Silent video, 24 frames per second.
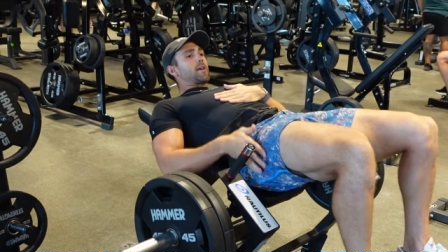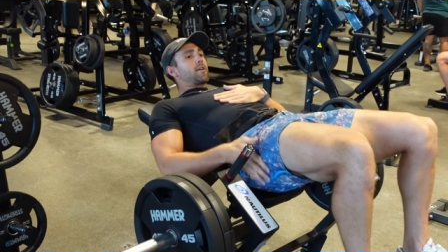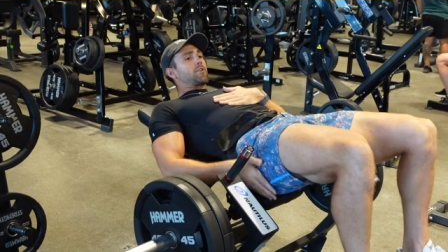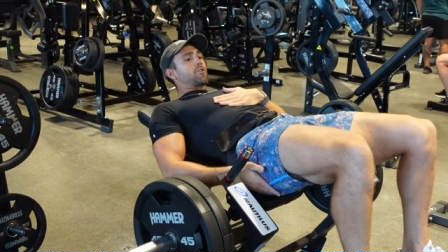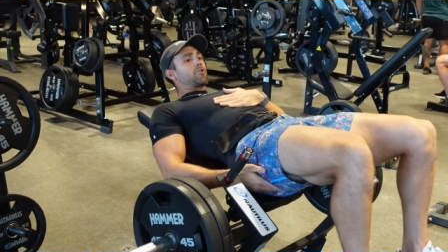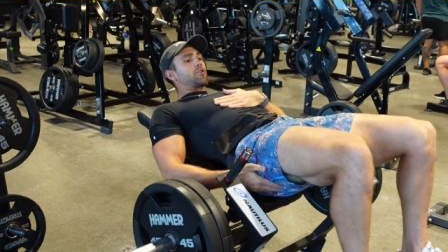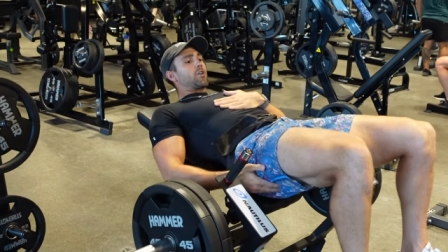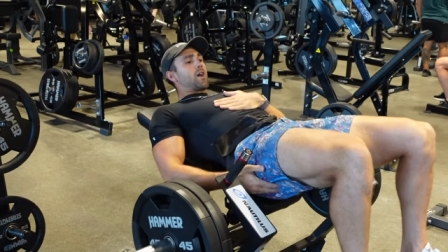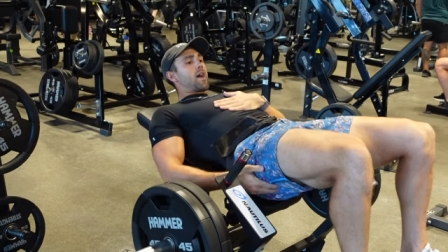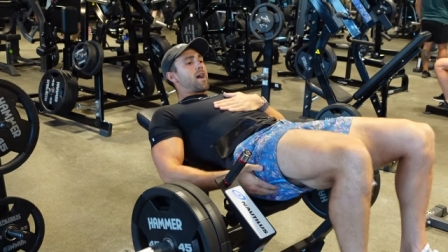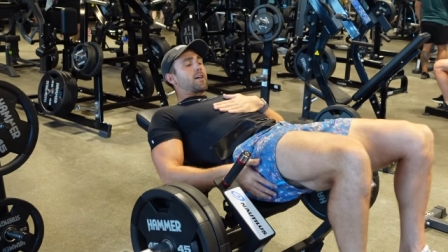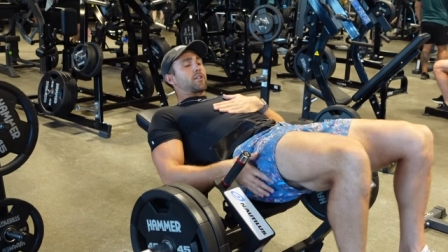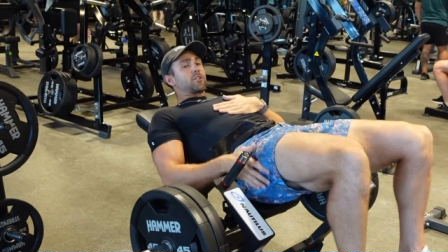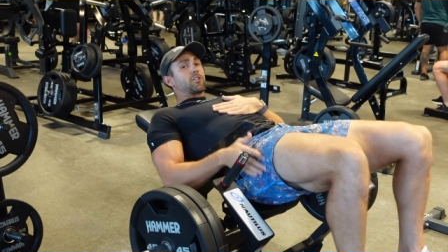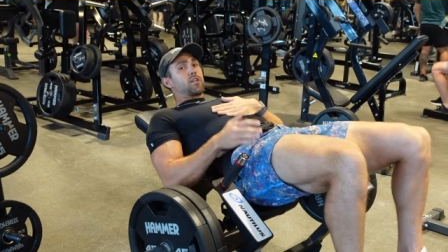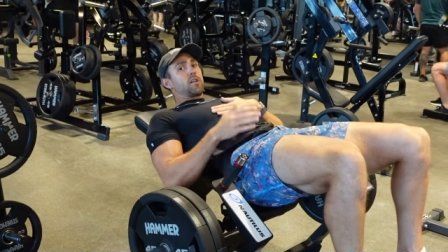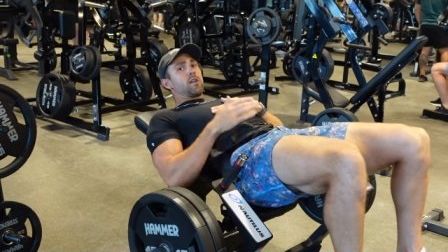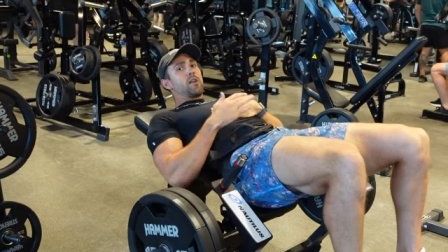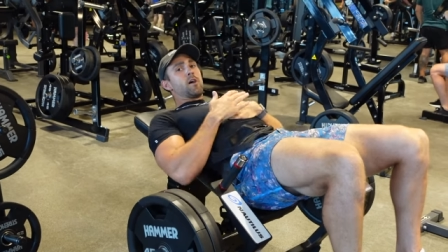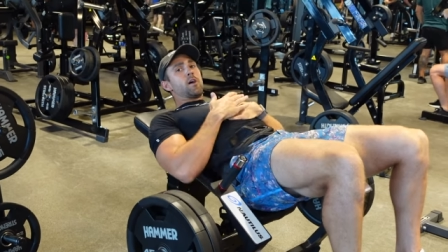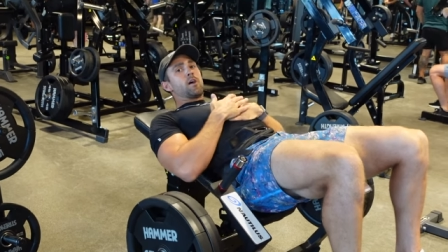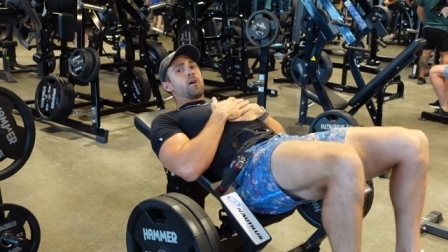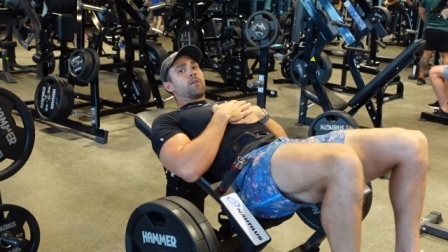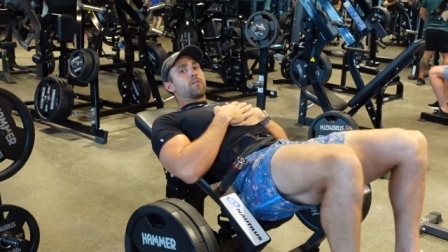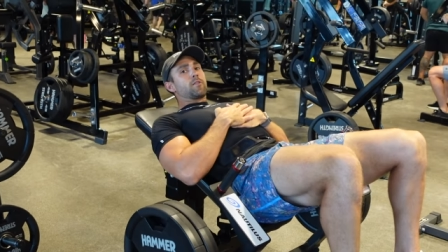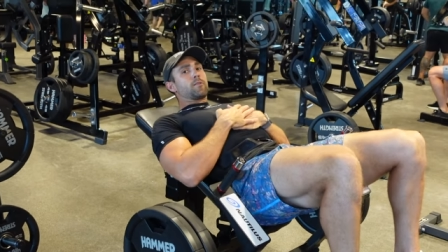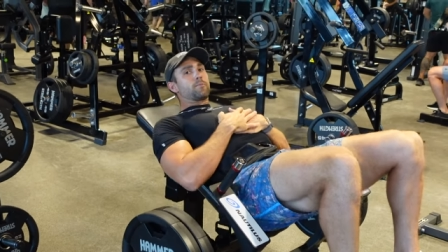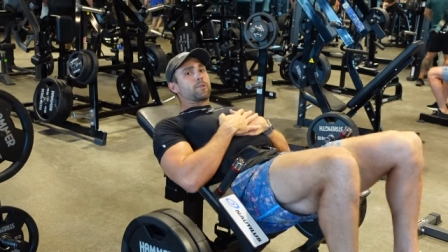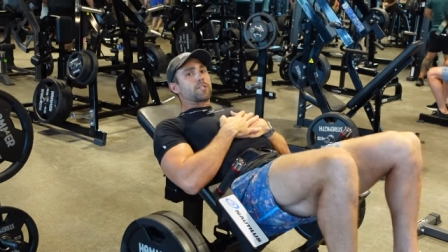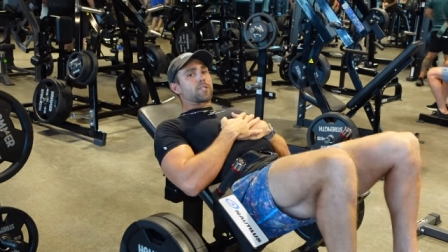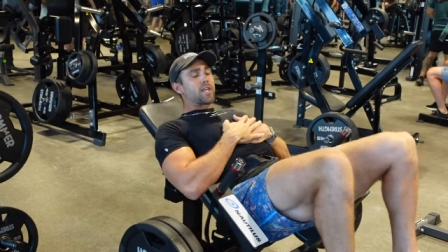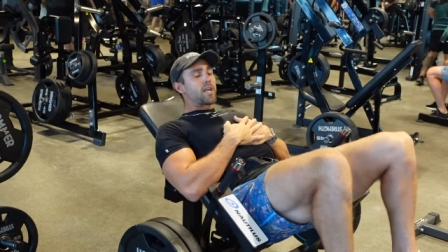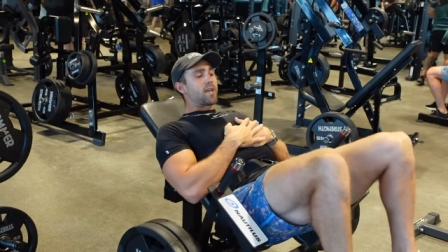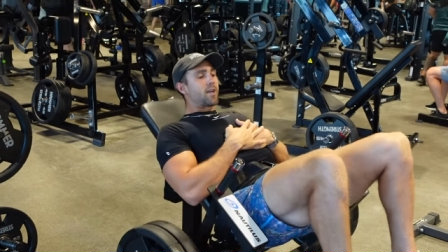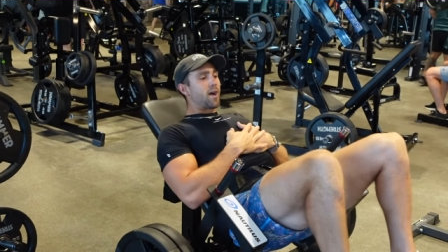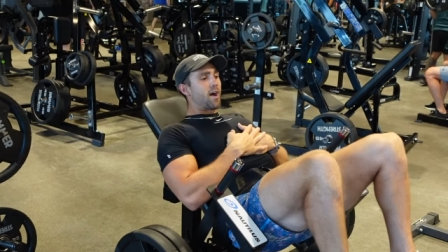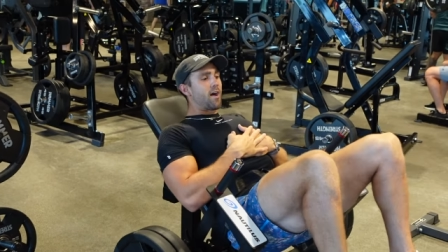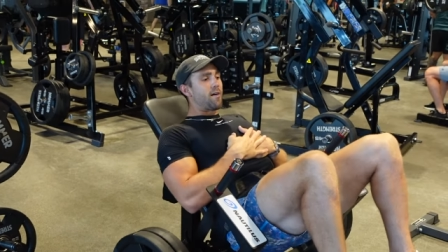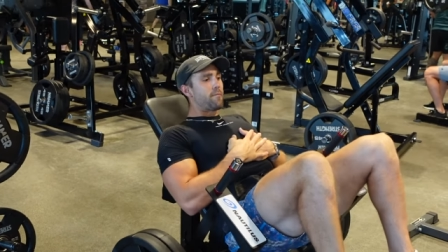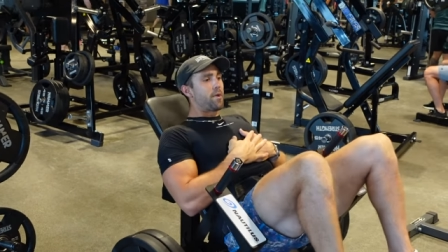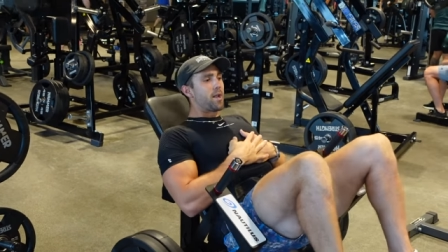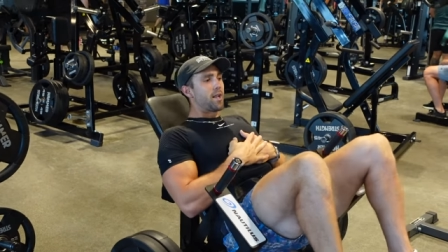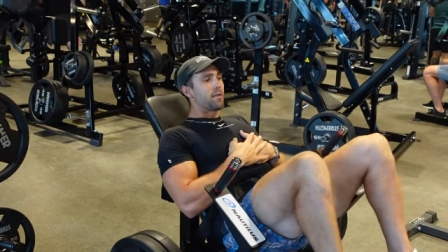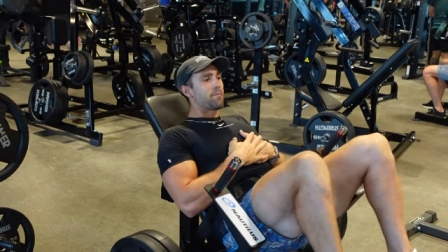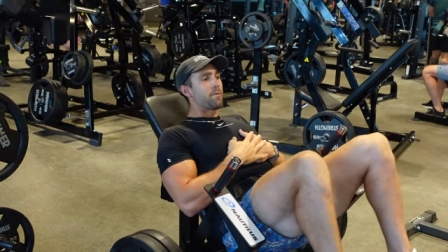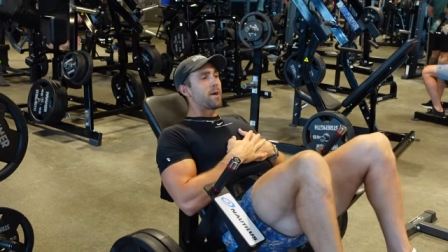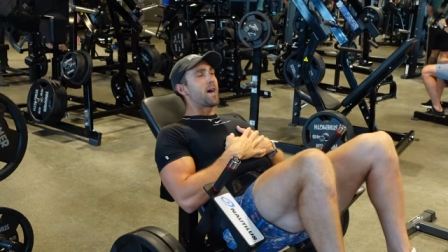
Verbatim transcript: contraction. The mistake I made in the